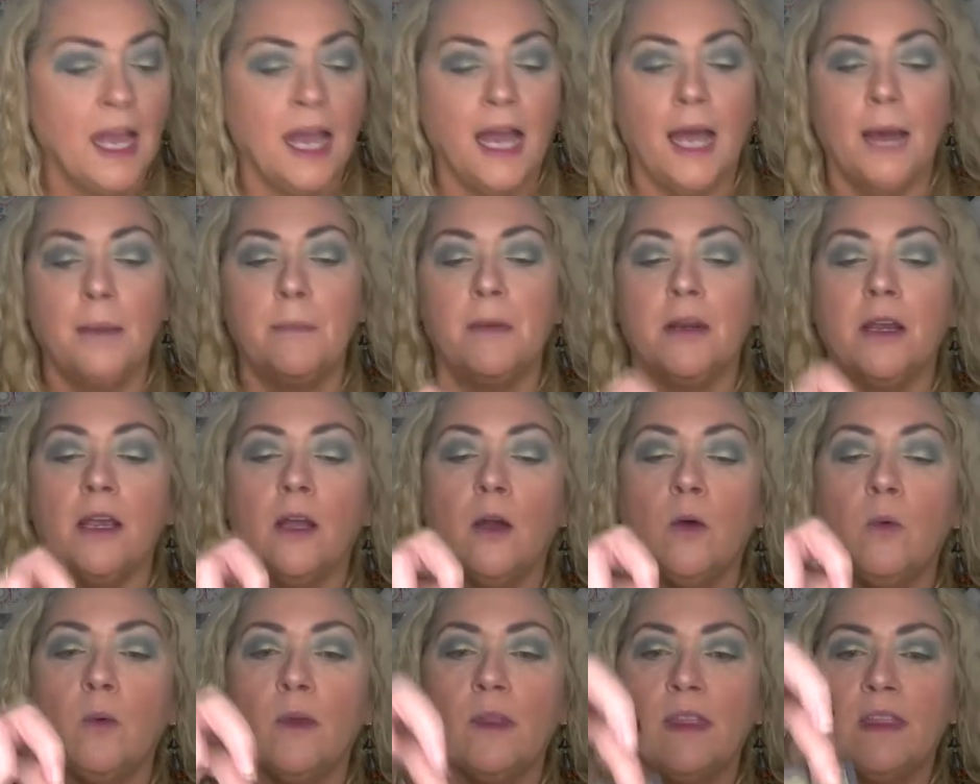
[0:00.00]
I'm going to
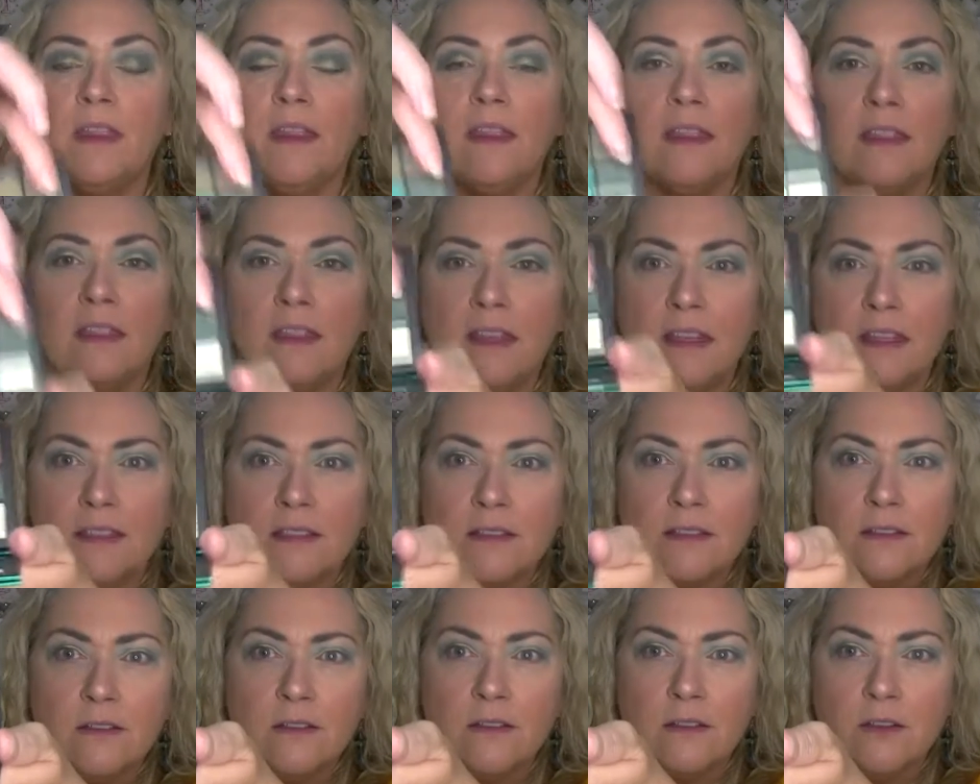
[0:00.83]
go with
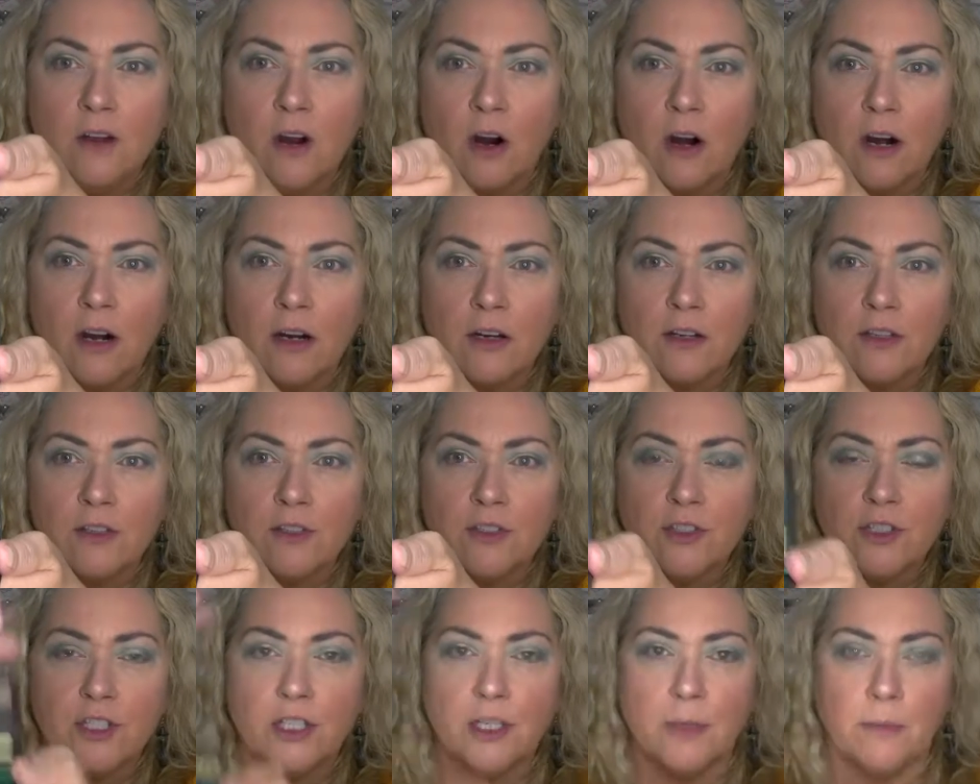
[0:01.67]
this dark
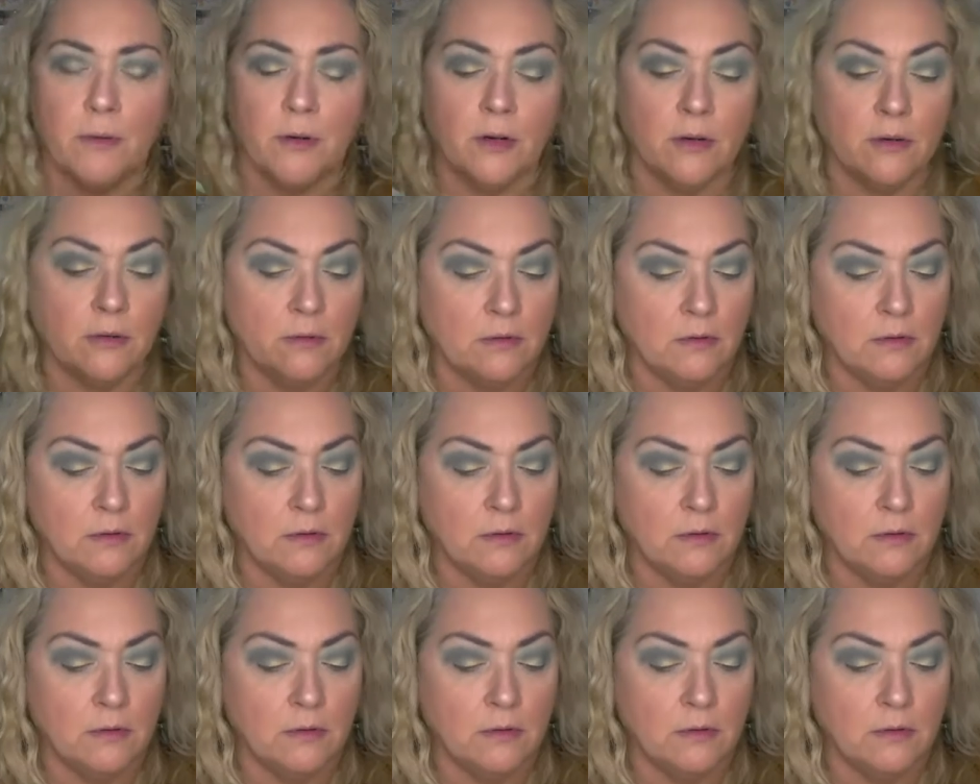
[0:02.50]
shimmer,